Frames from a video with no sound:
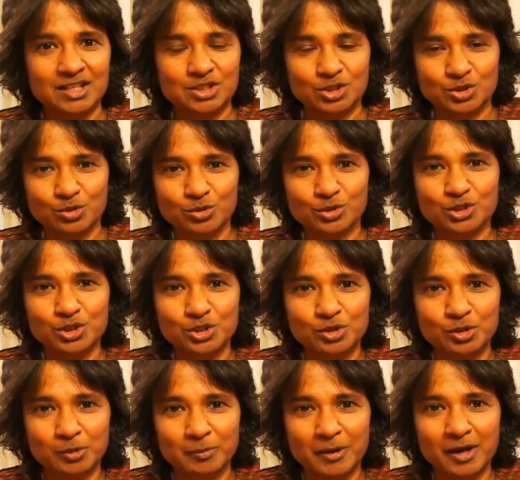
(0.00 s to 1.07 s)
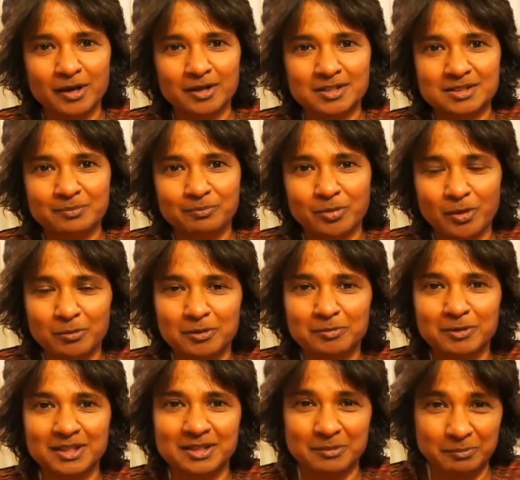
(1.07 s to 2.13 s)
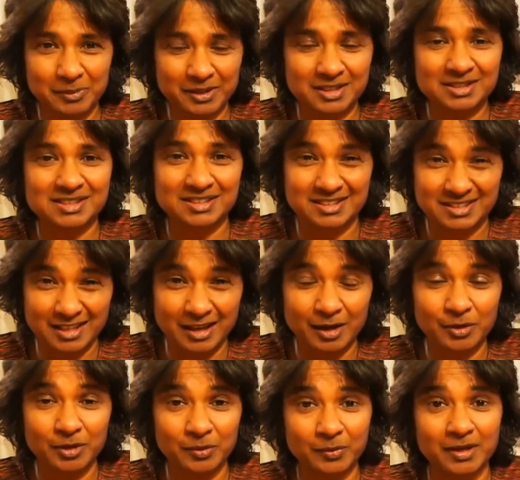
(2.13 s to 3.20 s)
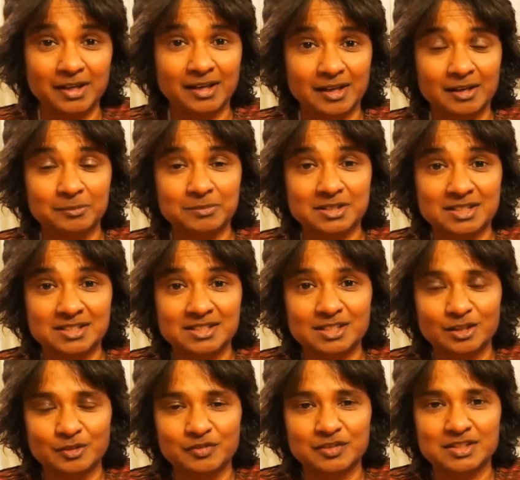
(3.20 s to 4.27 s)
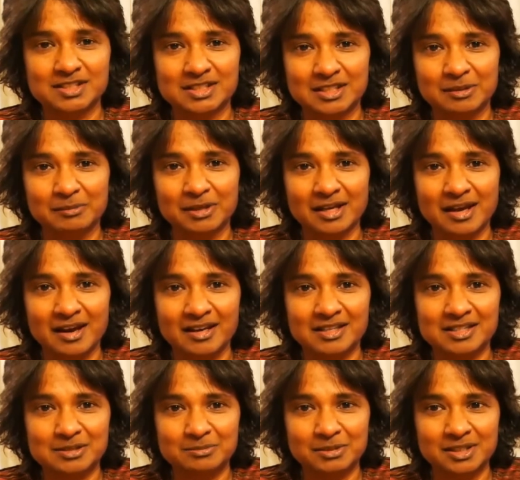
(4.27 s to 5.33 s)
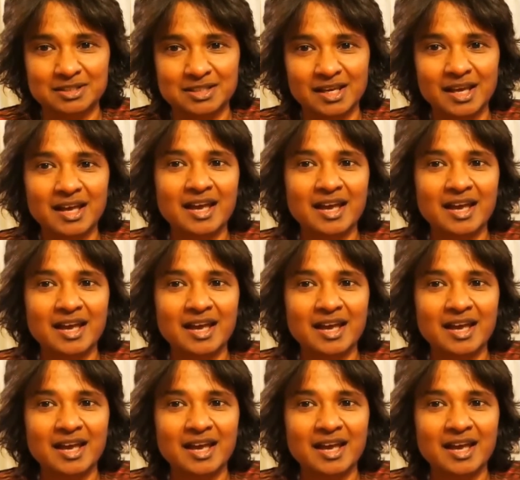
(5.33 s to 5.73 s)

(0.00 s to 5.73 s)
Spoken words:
to talk to you about probably the biggest downer when it comes to self-esteem enhancement,